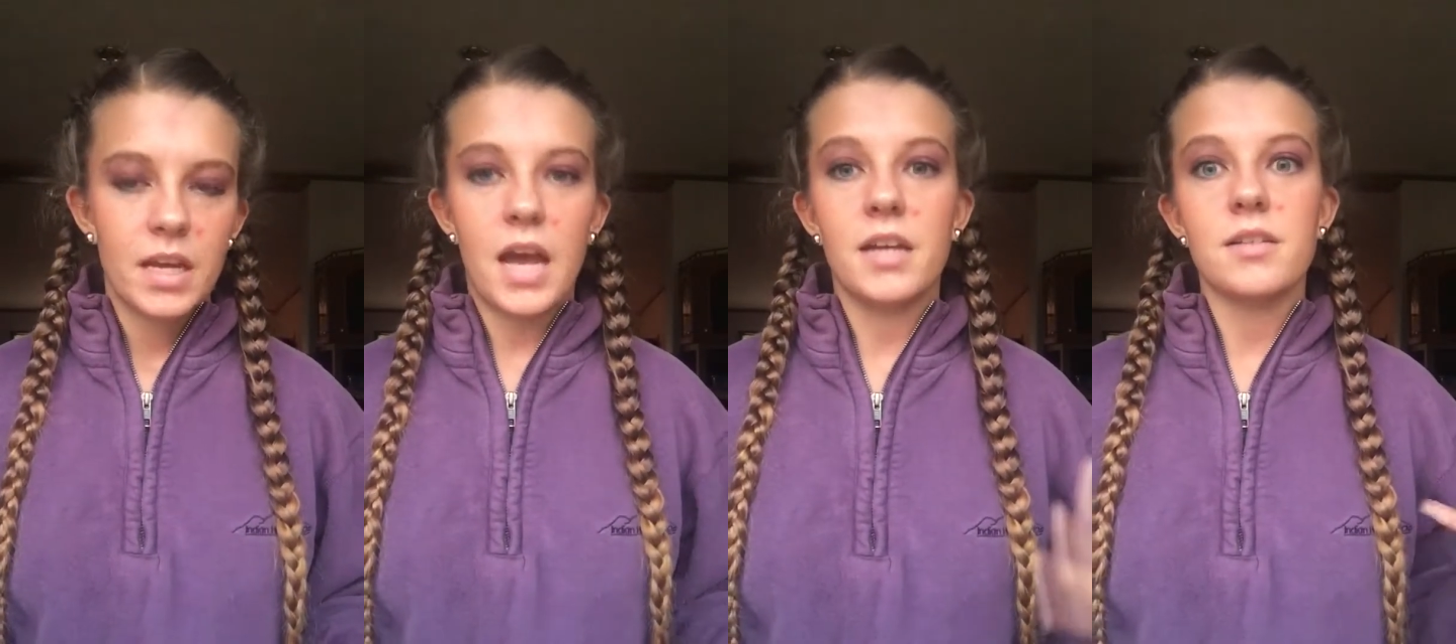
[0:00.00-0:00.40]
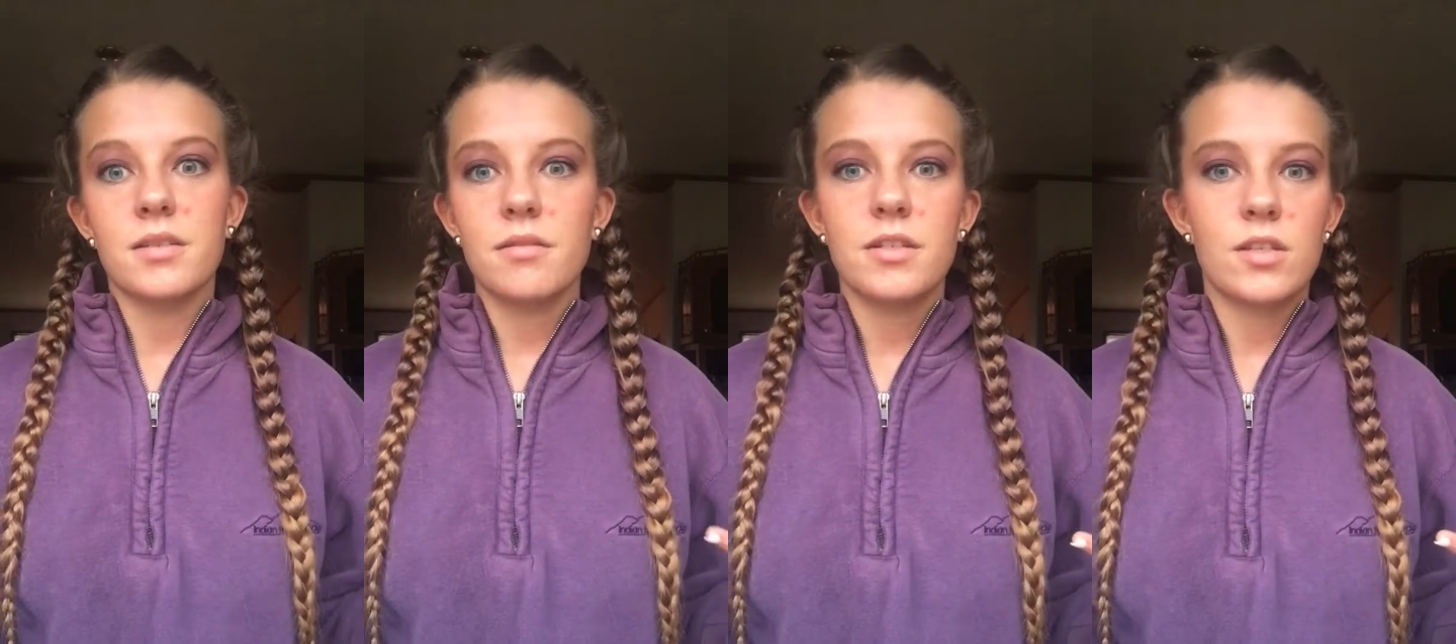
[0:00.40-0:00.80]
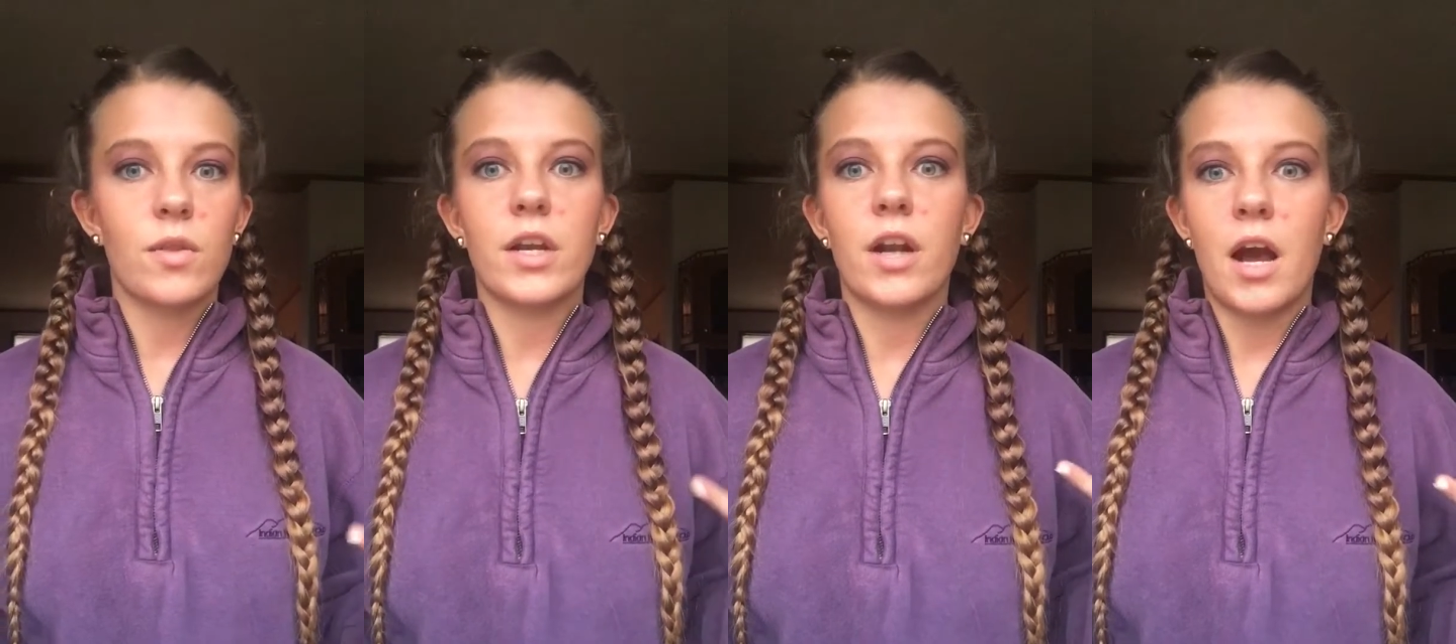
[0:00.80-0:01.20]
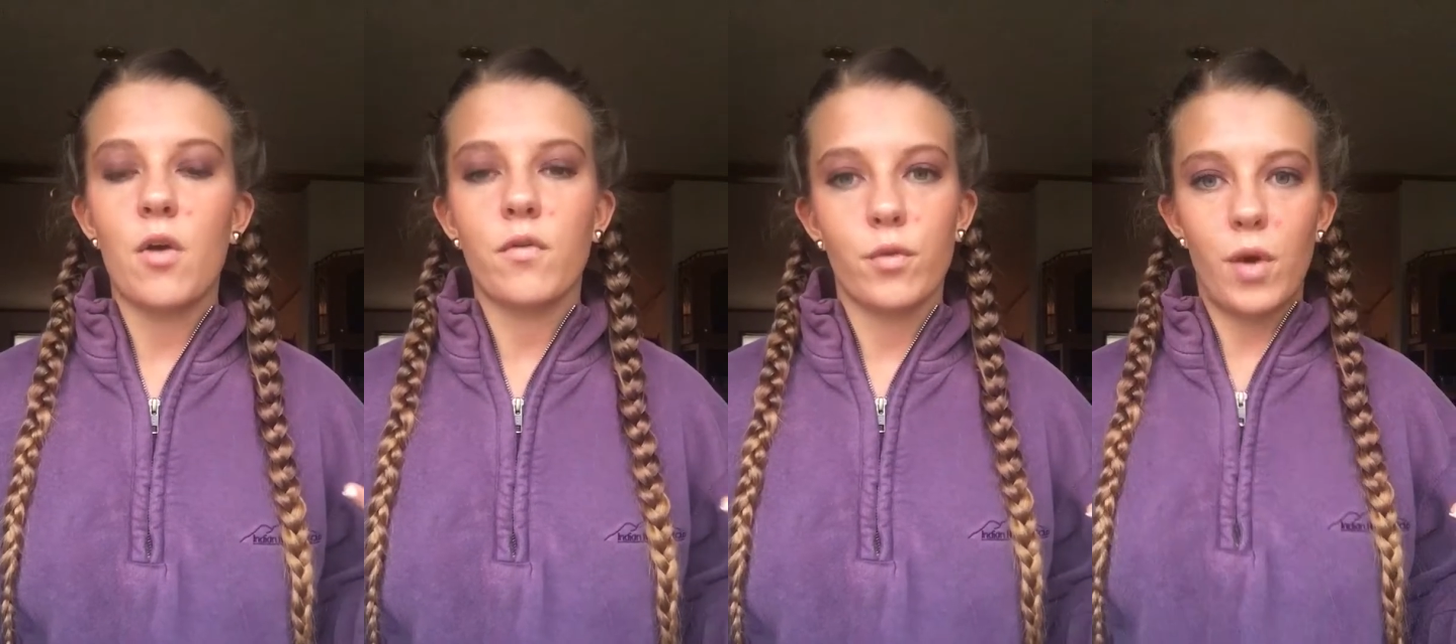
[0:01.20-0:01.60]
and so they're
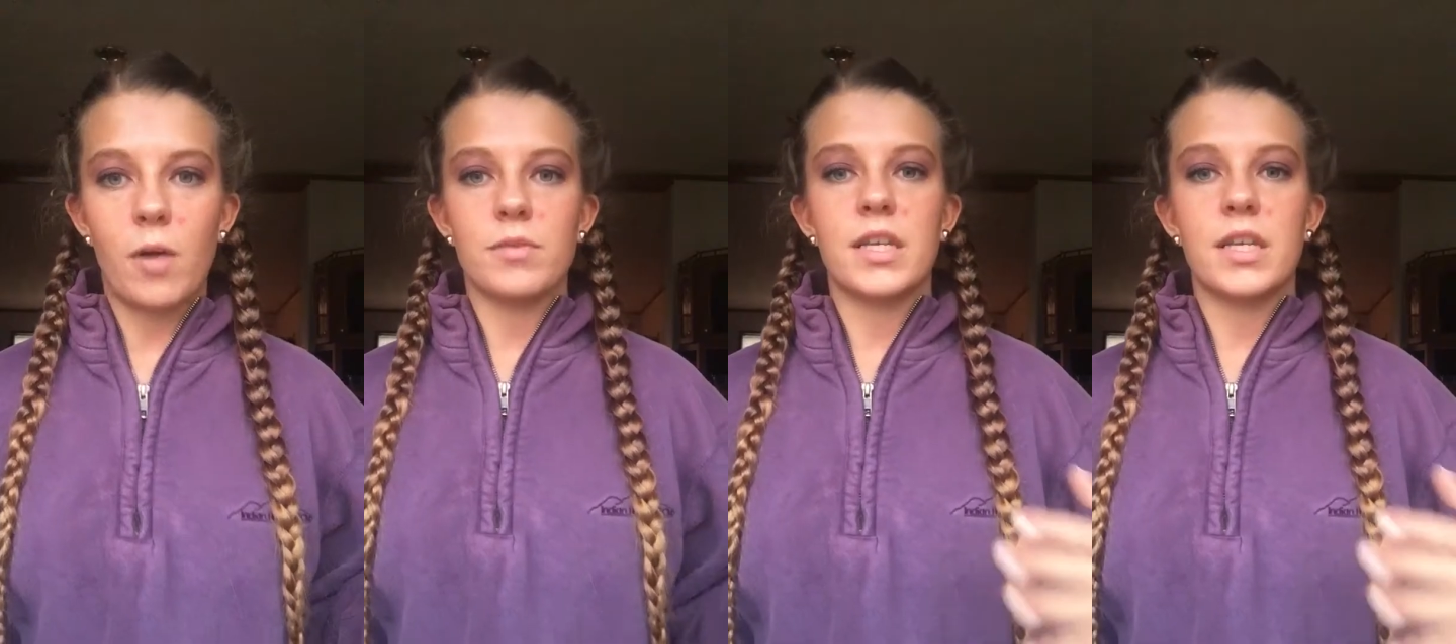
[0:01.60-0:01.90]
not overwhelmed.